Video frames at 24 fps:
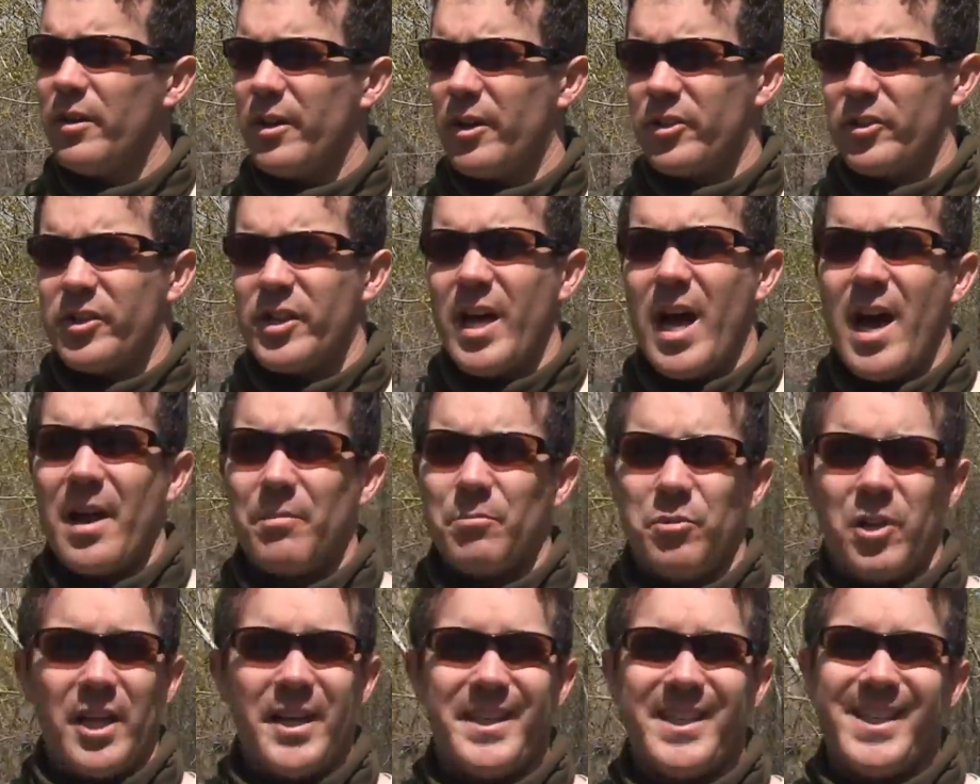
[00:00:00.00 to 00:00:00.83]
there's
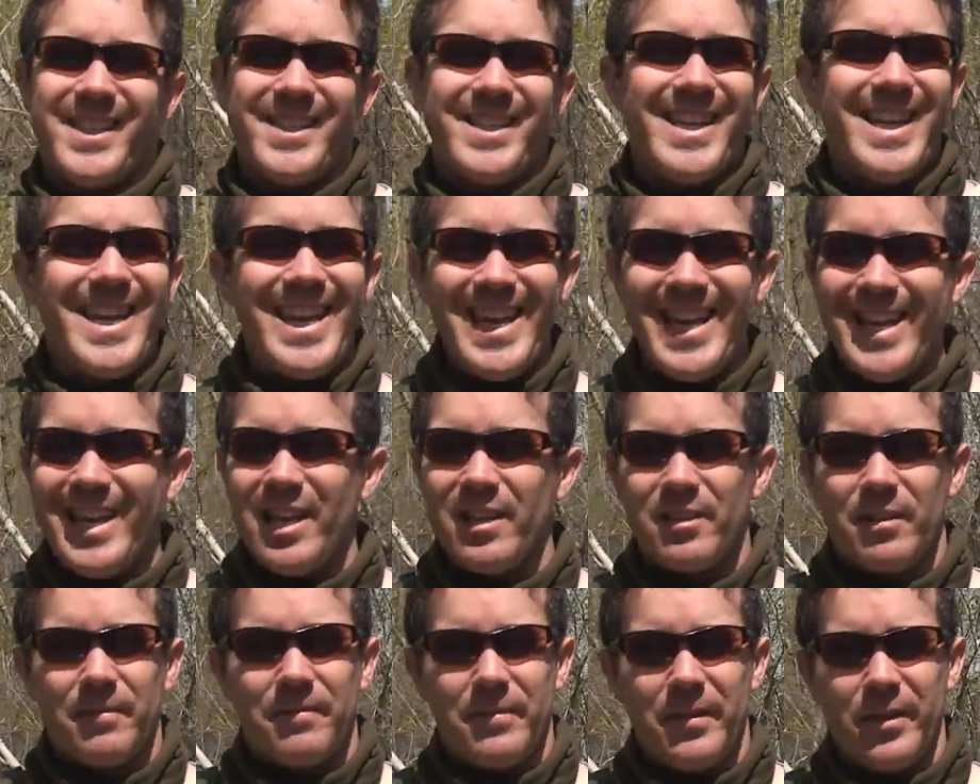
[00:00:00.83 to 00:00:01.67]
not places to eat
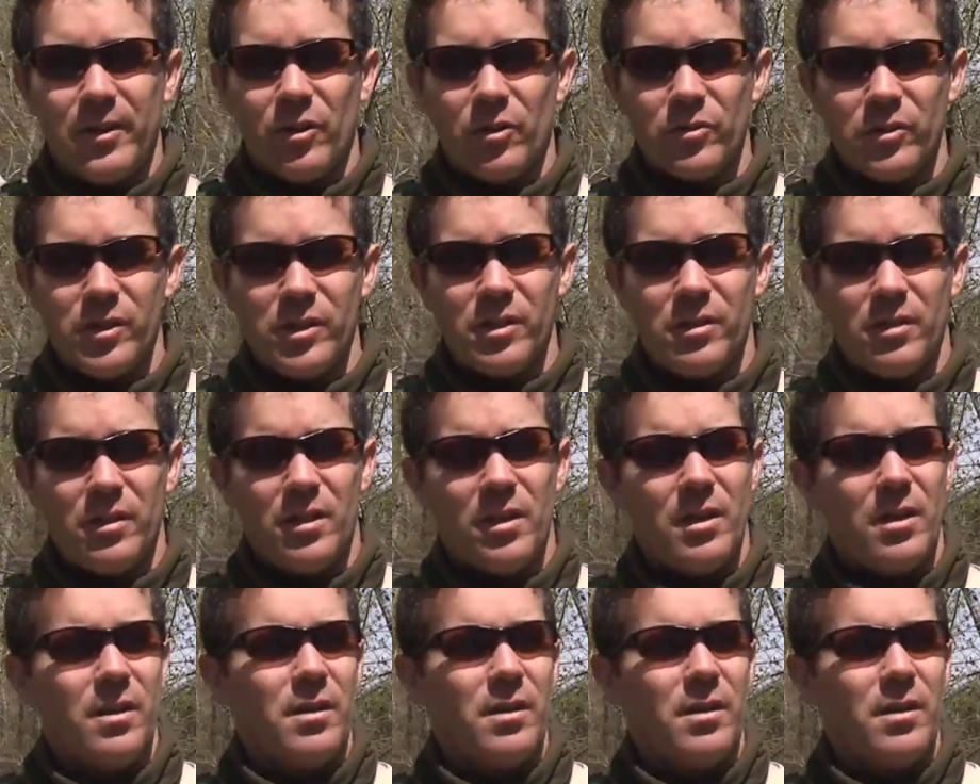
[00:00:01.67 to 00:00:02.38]
at the fields.